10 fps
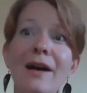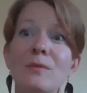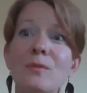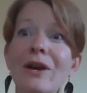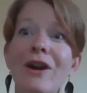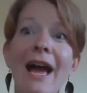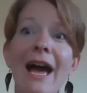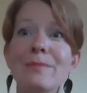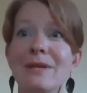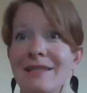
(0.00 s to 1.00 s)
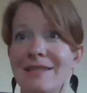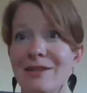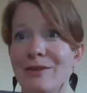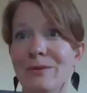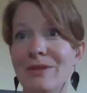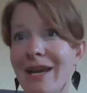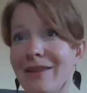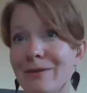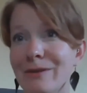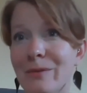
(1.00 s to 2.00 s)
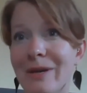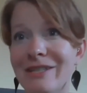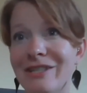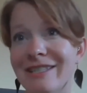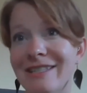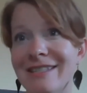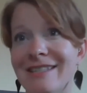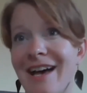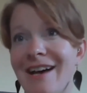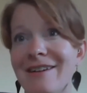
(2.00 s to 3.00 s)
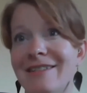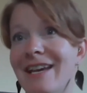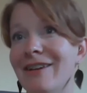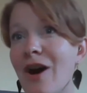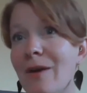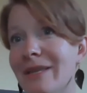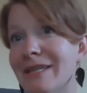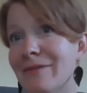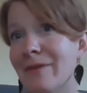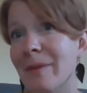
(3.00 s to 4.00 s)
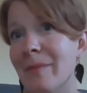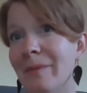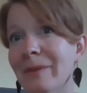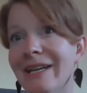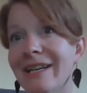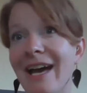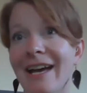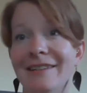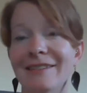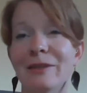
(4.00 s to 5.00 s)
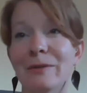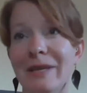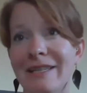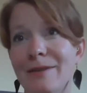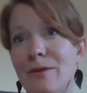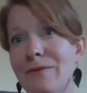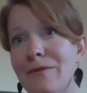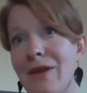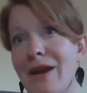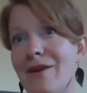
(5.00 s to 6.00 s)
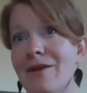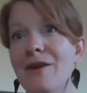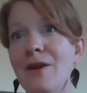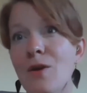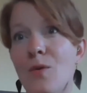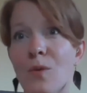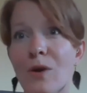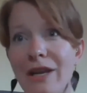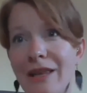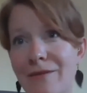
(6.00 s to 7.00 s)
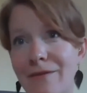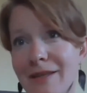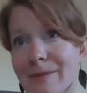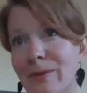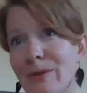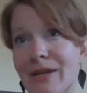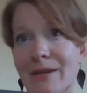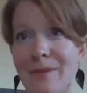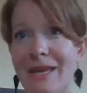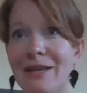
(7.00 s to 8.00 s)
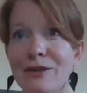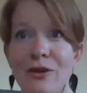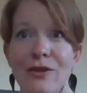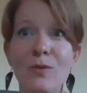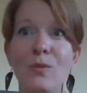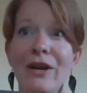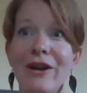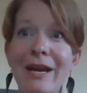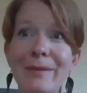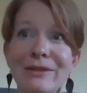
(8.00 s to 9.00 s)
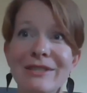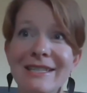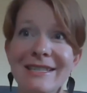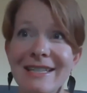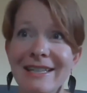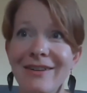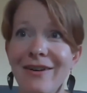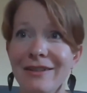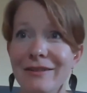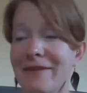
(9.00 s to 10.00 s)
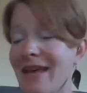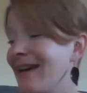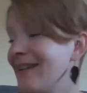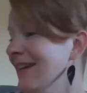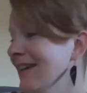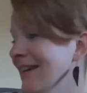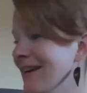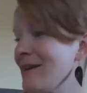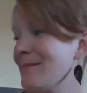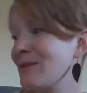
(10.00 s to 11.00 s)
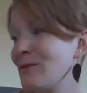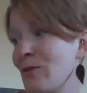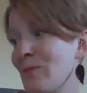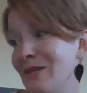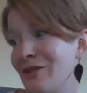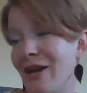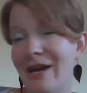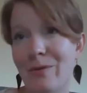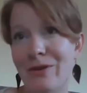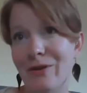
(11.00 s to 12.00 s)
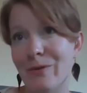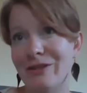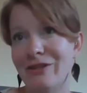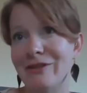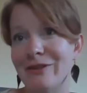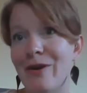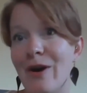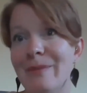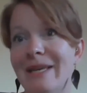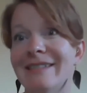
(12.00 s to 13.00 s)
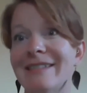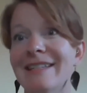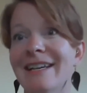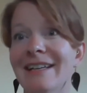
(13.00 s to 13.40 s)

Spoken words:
we are happy to take those questions, take comments from the public, and Logan is over there working the Facebook and making sure that we are able to see all of that. So don't be shy with your questions or comments.